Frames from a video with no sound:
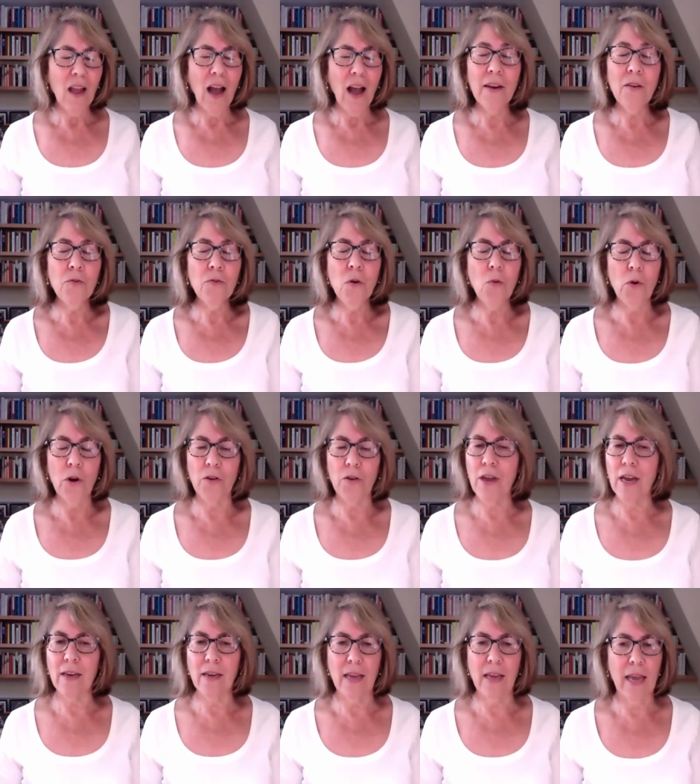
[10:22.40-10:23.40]
I don't know where
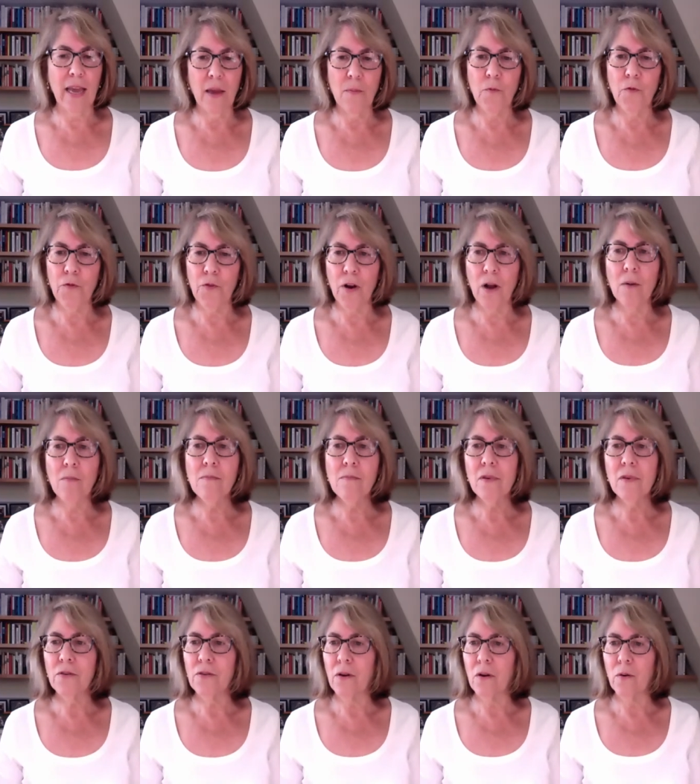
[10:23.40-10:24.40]
that came from,
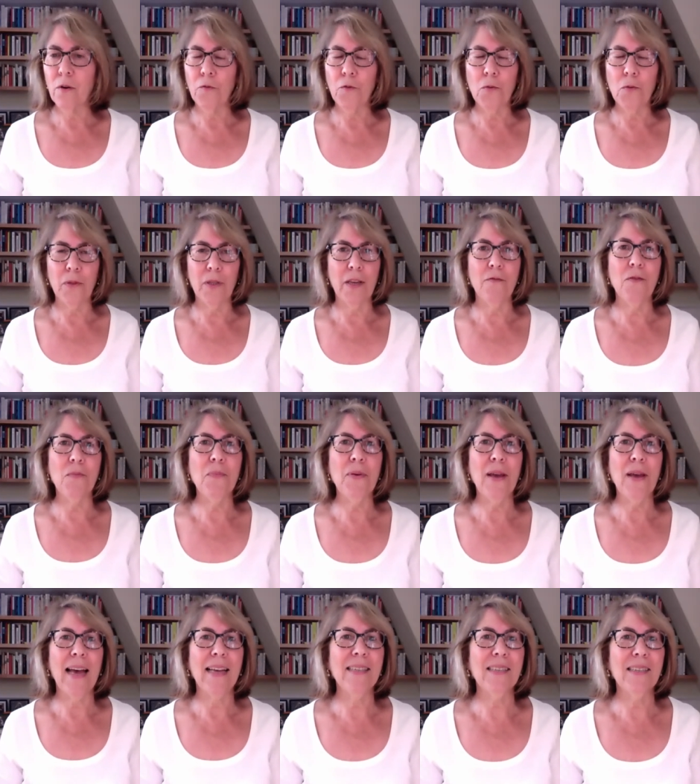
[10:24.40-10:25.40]
you know, if you believe in
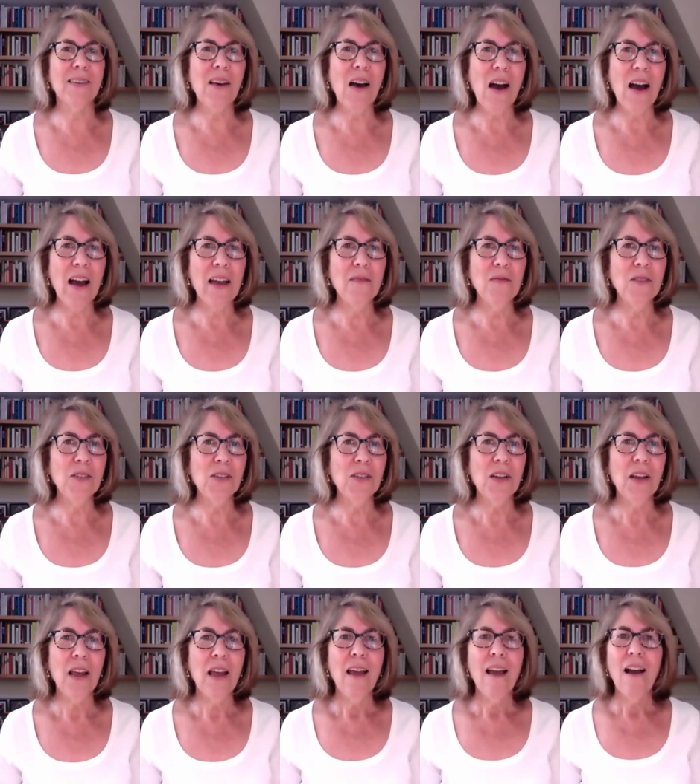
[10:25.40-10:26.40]
past
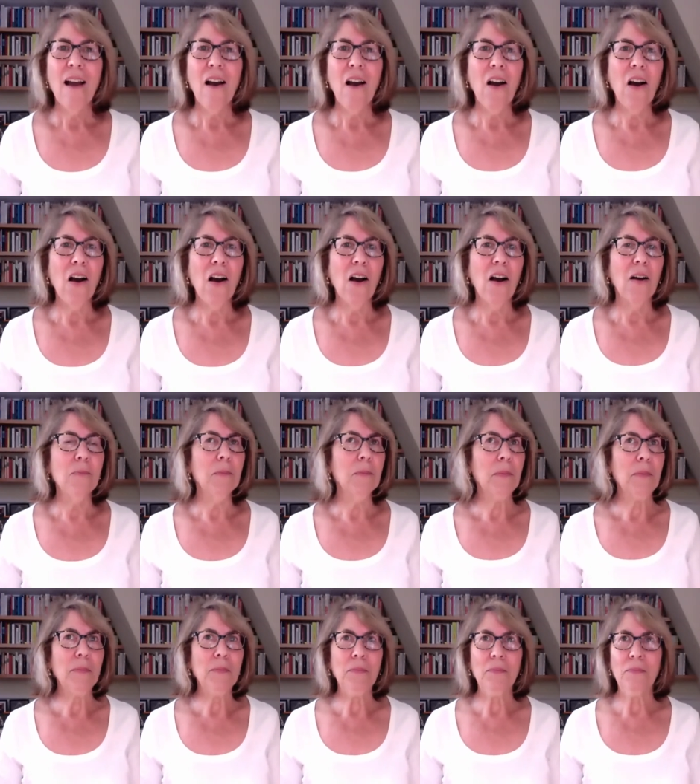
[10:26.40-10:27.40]
lives or
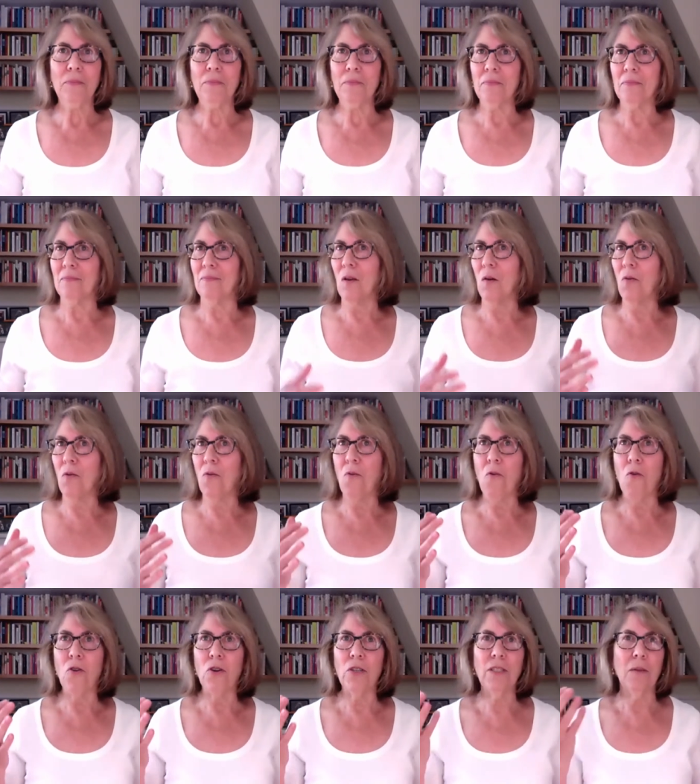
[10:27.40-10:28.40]

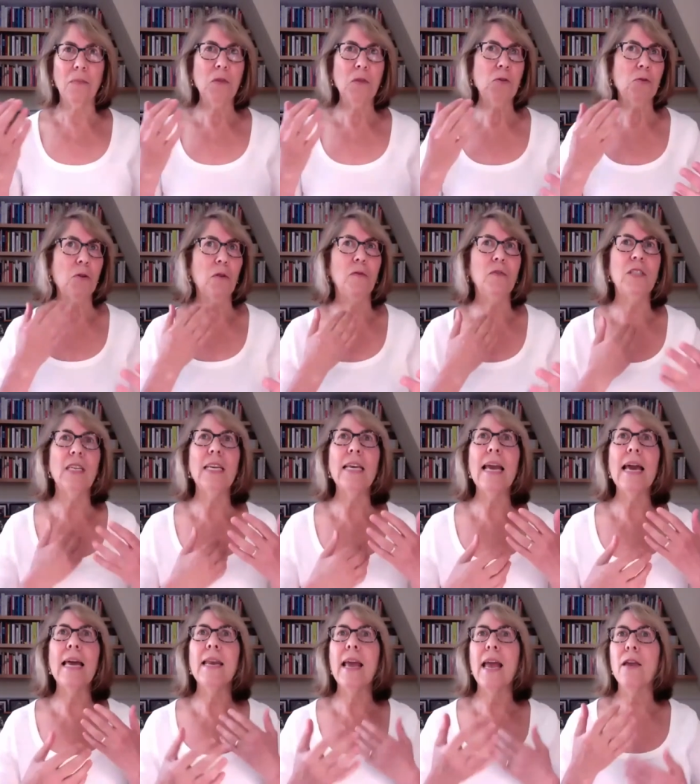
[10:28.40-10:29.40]
some sort of
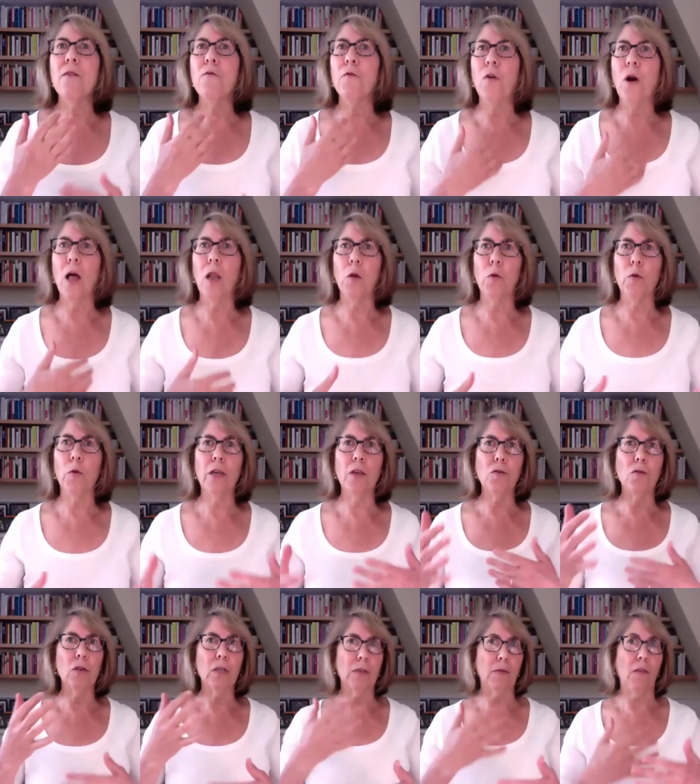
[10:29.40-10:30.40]
DNA following
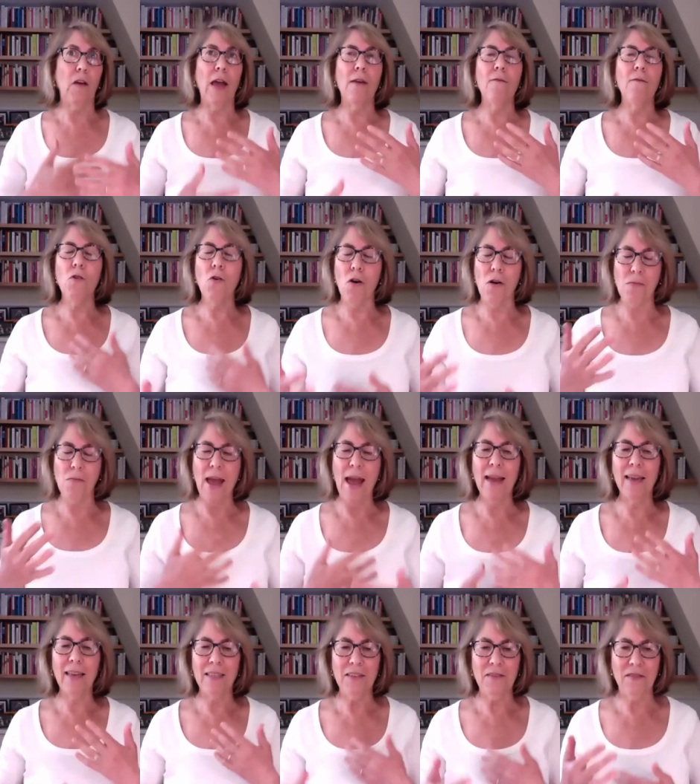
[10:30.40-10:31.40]
you, because I've gone
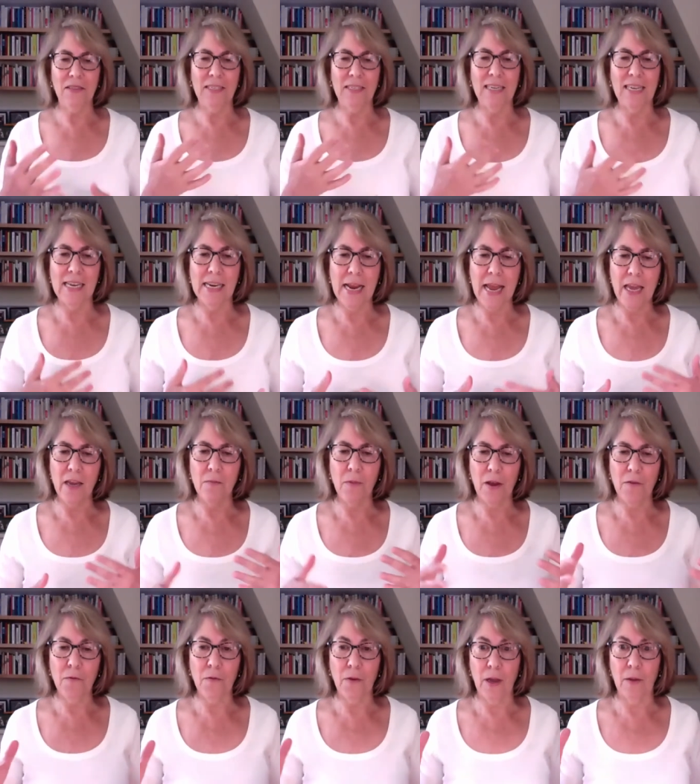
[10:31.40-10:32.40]
back into the DNA in
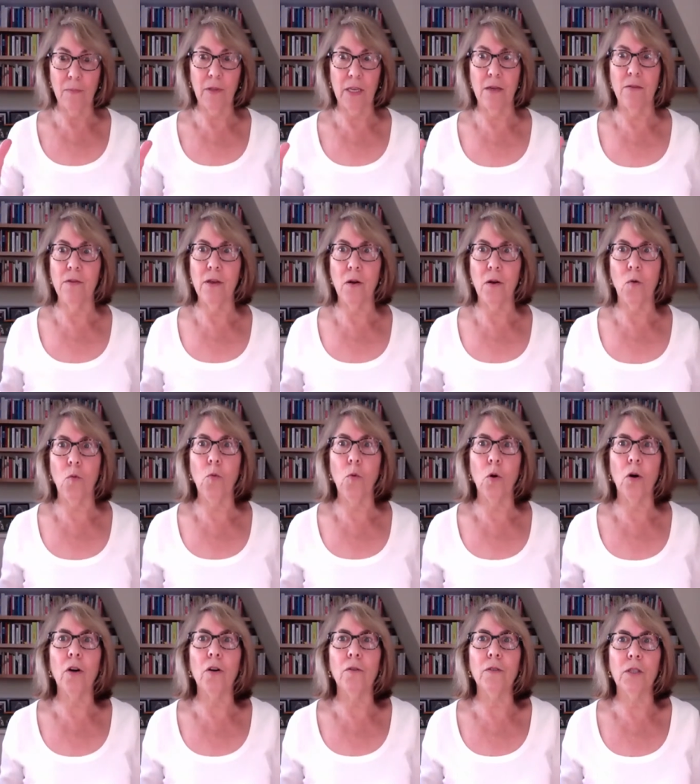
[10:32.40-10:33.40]
my family and there
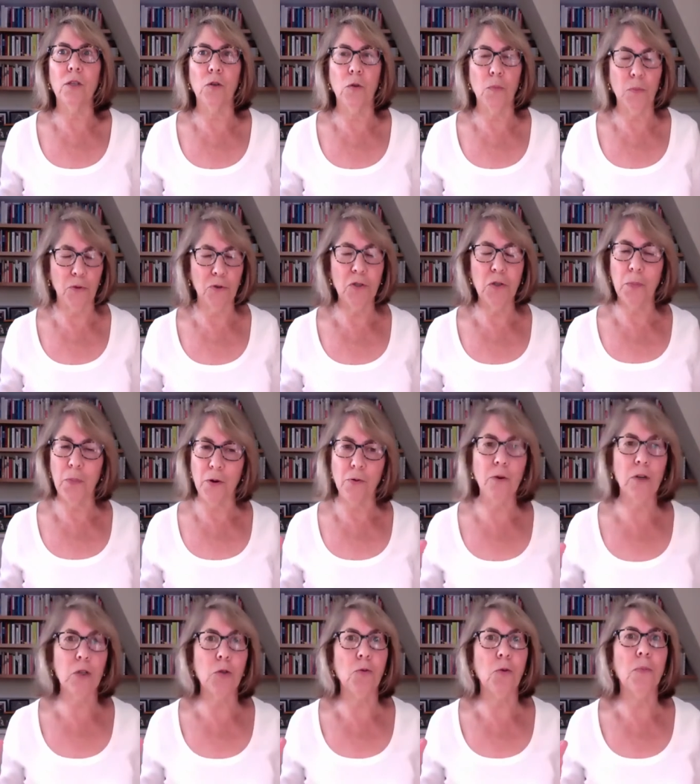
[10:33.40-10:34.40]
were super
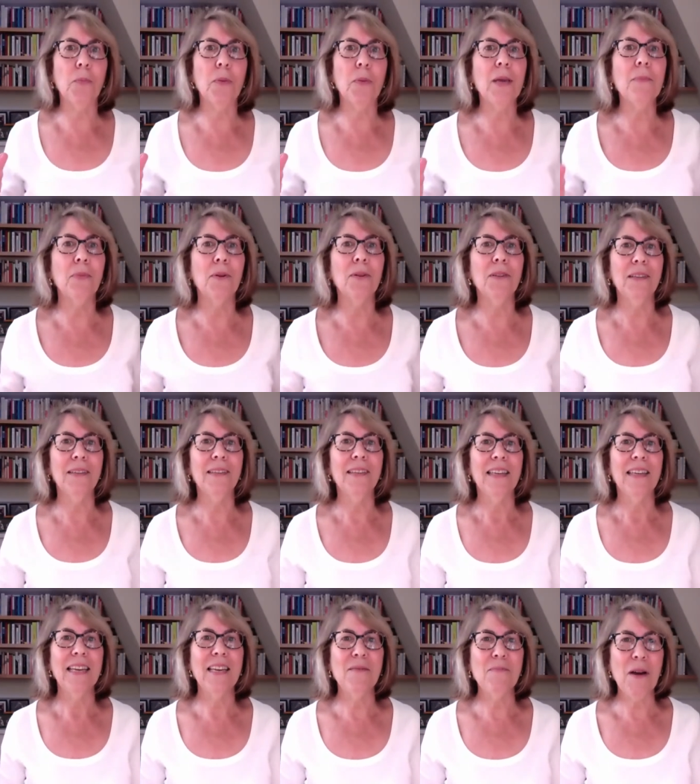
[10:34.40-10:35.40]
spiritual people
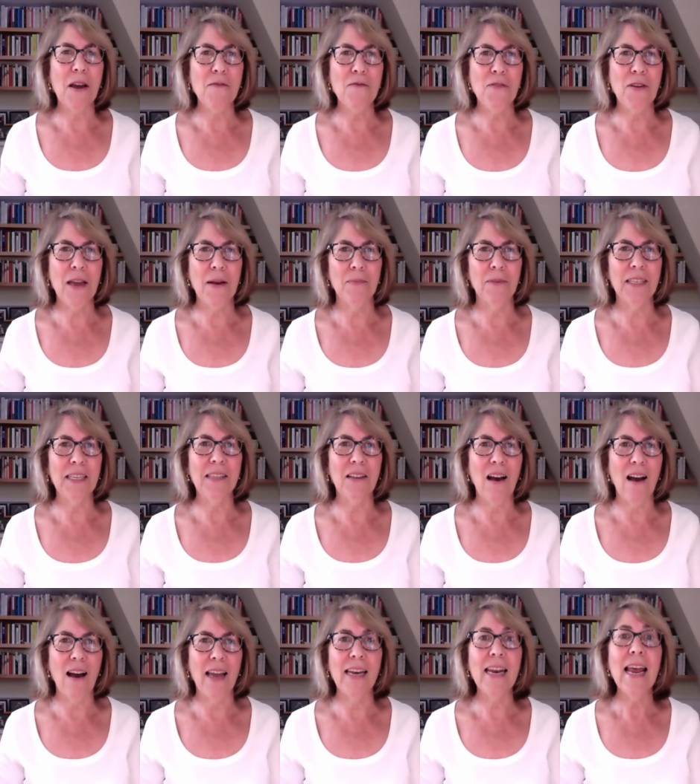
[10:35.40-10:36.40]
in my family
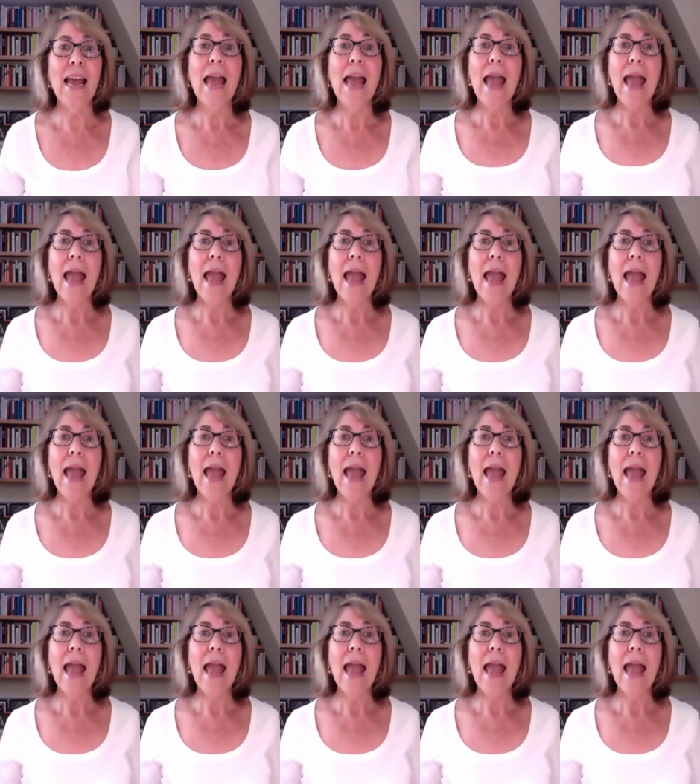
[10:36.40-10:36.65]
line.